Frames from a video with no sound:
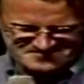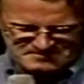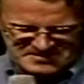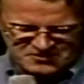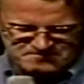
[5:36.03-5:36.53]

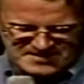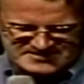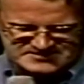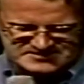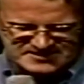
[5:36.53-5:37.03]
May God
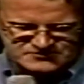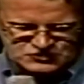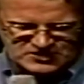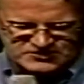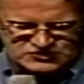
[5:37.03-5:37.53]
bless his
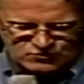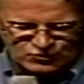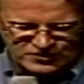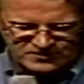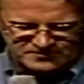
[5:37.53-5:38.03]
unchanging
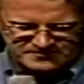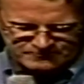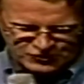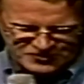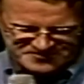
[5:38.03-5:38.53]

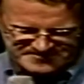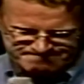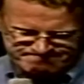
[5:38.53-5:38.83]
word.